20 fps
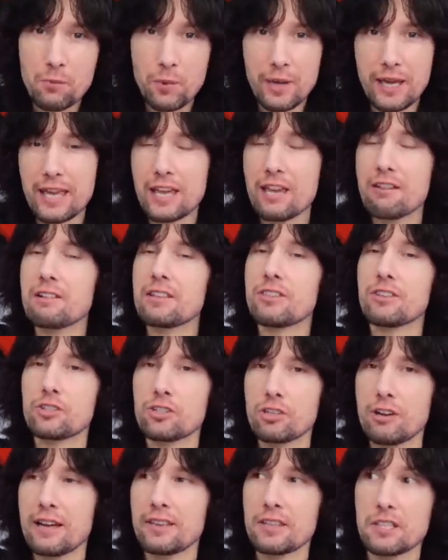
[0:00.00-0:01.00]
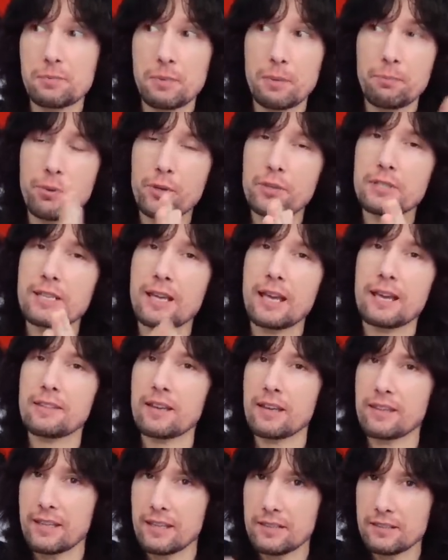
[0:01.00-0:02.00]
We're hearing the track that's been put together
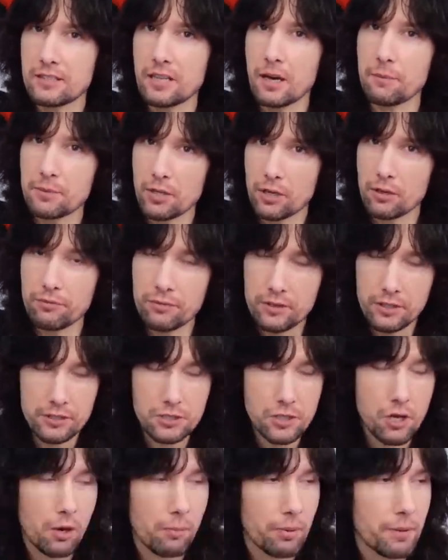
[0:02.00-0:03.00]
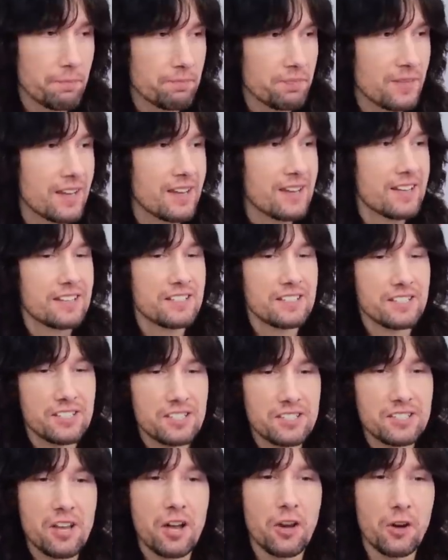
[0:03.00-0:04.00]
and then dubbed over the top.
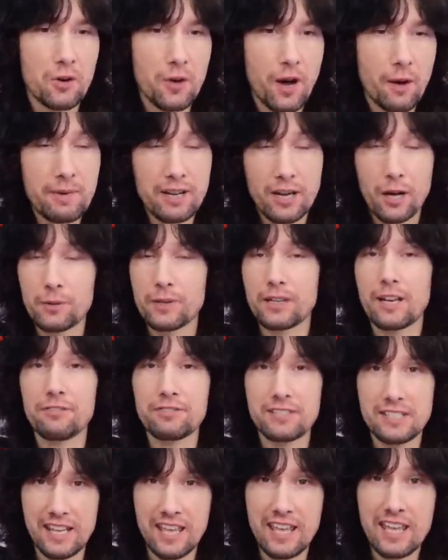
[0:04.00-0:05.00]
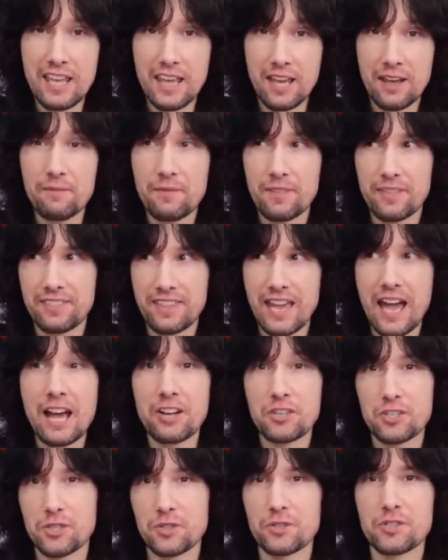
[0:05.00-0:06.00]
So, I mean, I would love to hear the
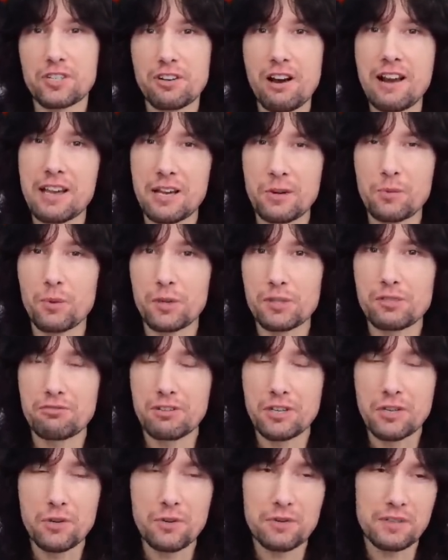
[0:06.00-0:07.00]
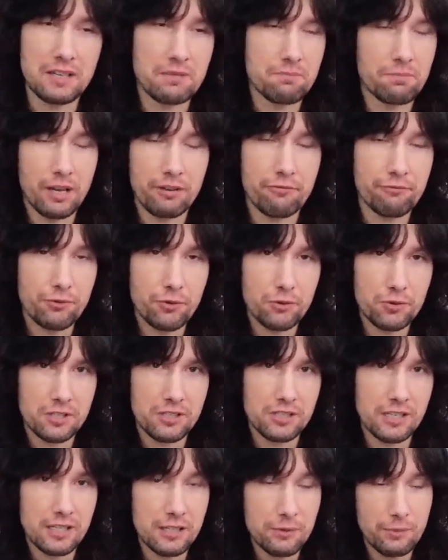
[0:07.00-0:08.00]
actual track it was recording, but
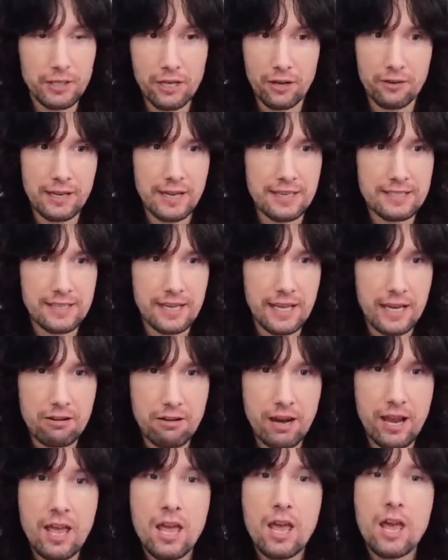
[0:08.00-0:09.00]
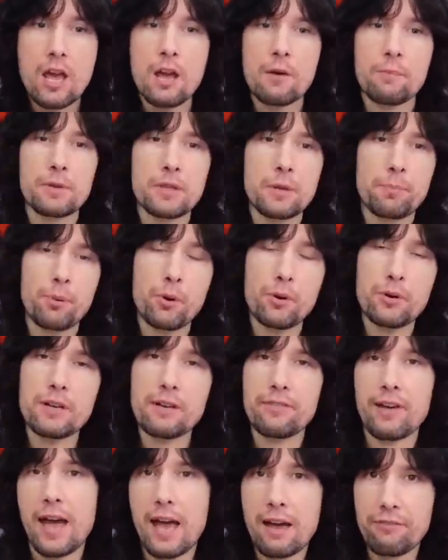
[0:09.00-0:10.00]
unfortunately we don't get to hear it. But the point of
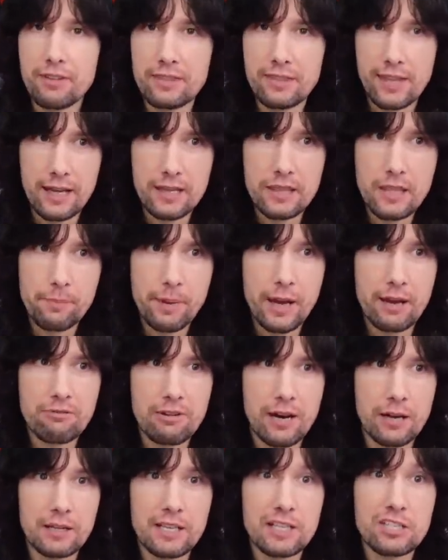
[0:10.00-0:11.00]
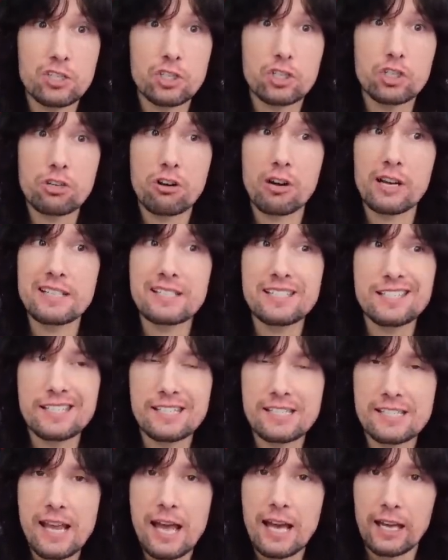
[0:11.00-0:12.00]
having that in the background is to try and
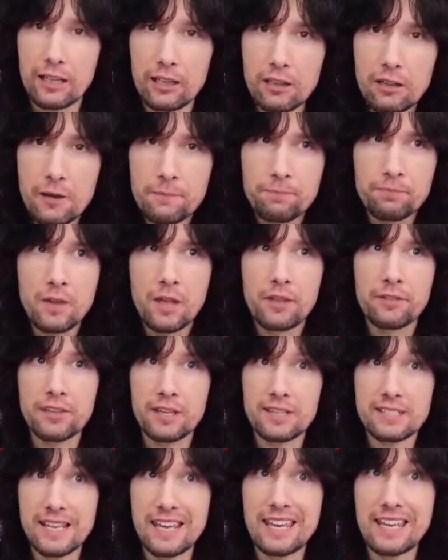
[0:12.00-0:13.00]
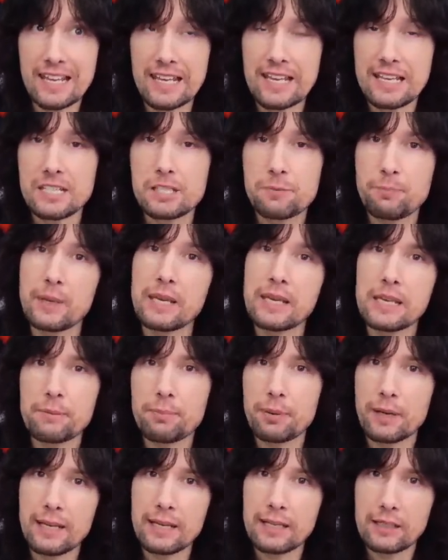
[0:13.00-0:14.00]
sell that it is being
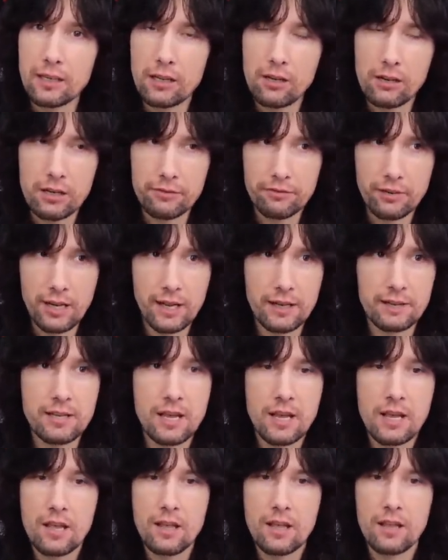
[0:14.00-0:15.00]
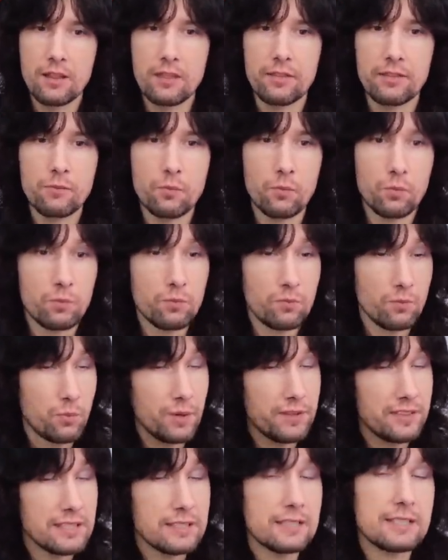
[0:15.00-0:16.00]
played live. And
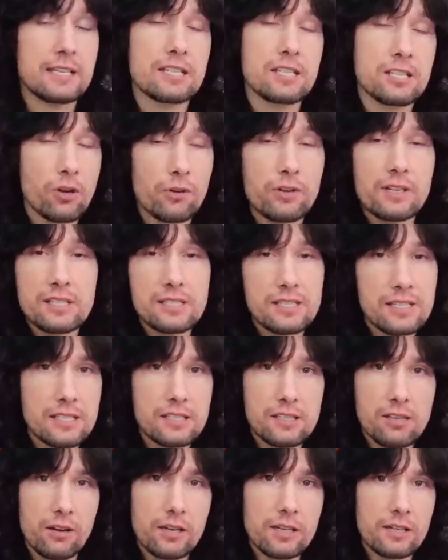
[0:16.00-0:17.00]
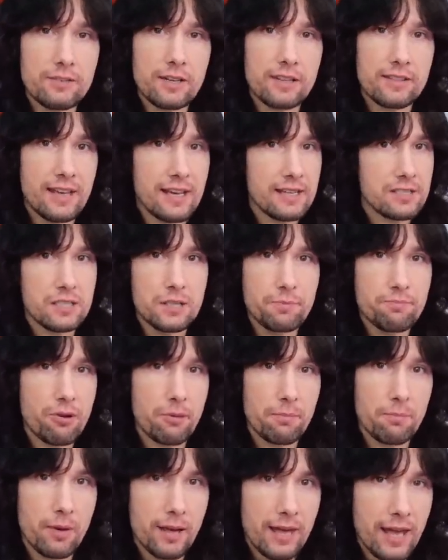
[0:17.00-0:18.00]
with the dishonesty side of it, that's the
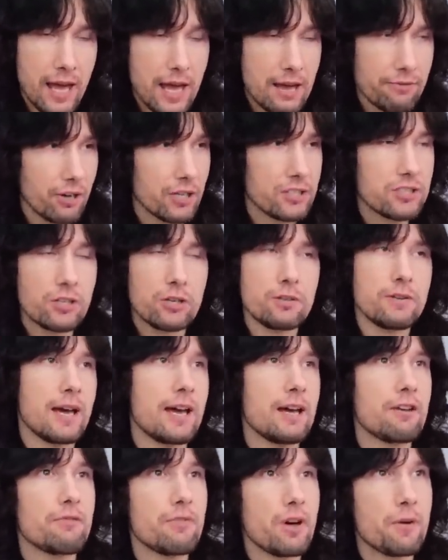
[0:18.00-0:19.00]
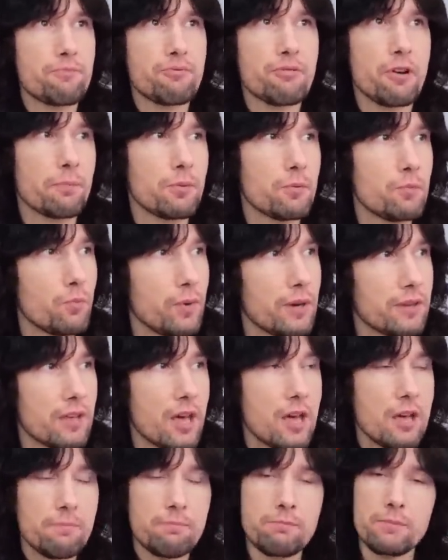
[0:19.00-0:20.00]
problem I have. I don't have a problem with
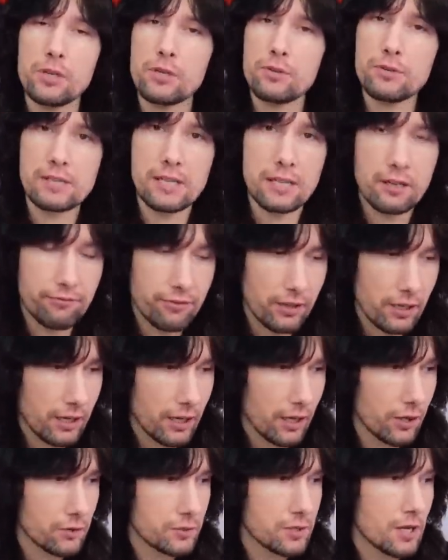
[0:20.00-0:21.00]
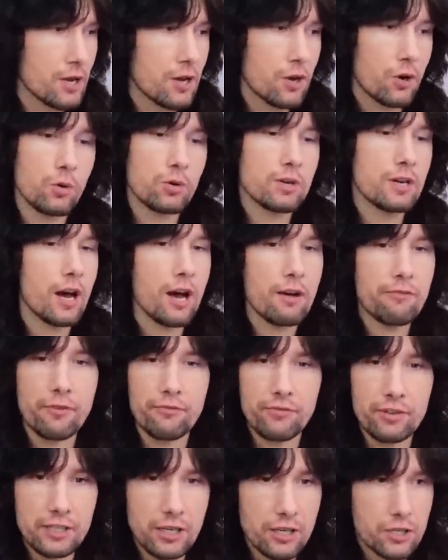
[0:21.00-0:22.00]
music videos or cover
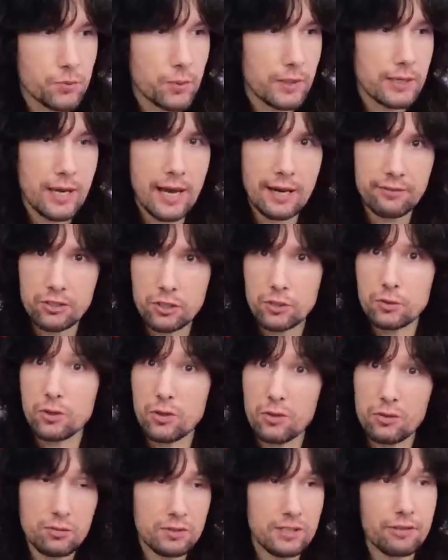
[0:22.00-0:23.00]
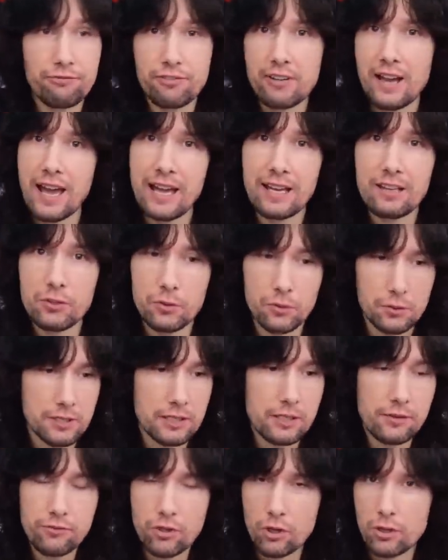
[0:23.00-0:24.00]
videos where you have to do different angles
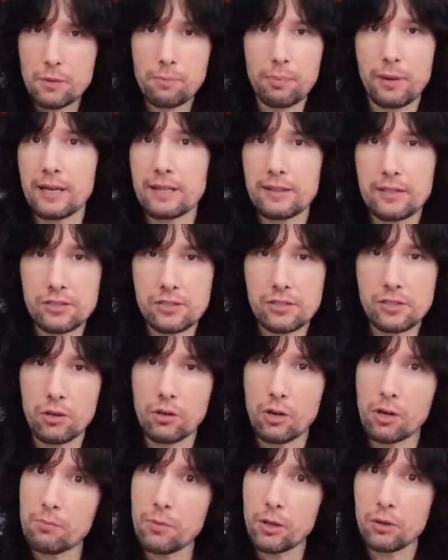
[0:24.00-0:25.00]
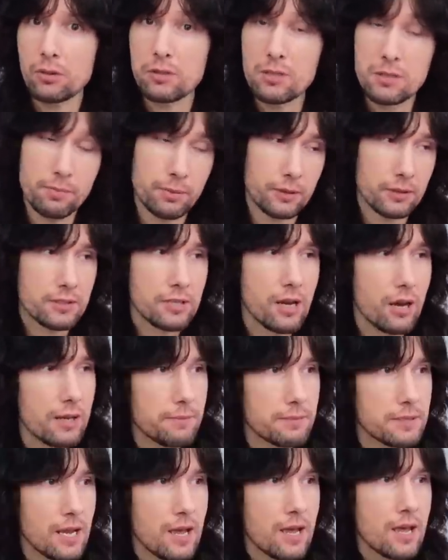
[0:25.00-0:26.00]
and you've got to play the solo multiple
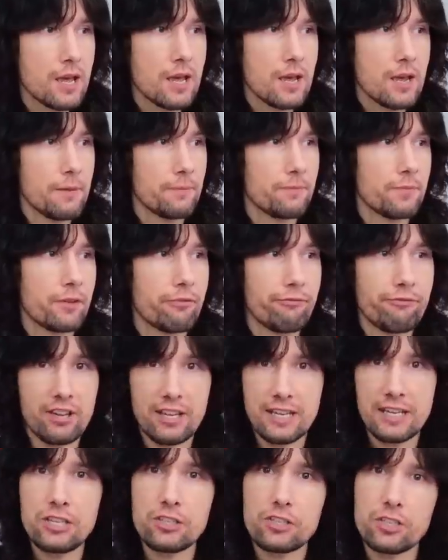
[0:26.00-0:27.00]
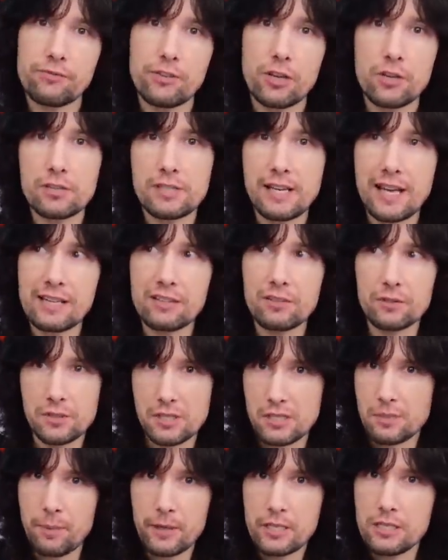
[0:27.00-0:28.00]
times for each of those angles,
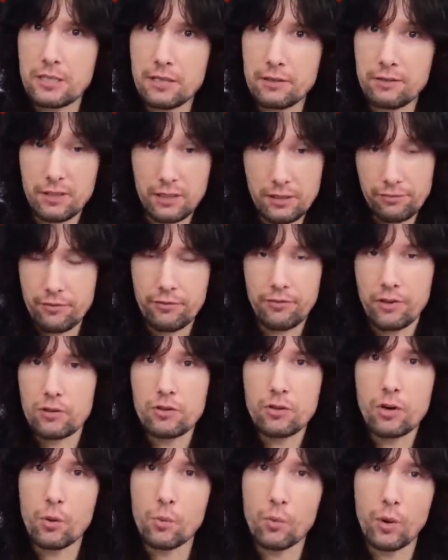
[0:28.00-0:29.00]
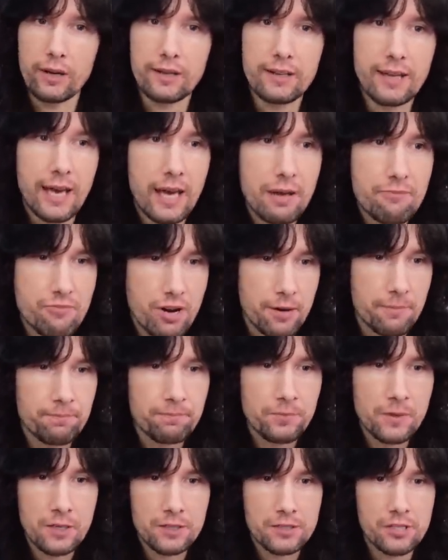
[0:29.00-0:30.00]
especially if you've only got one camera.
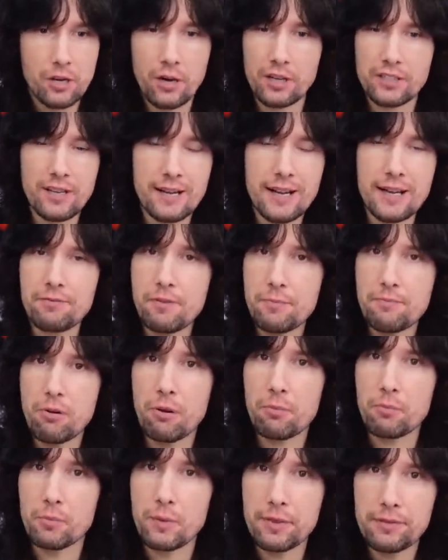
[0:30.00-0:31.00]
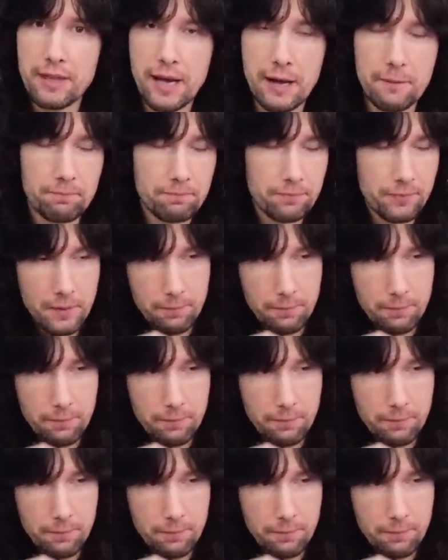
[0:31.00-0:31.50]
So I don't have a problem with that.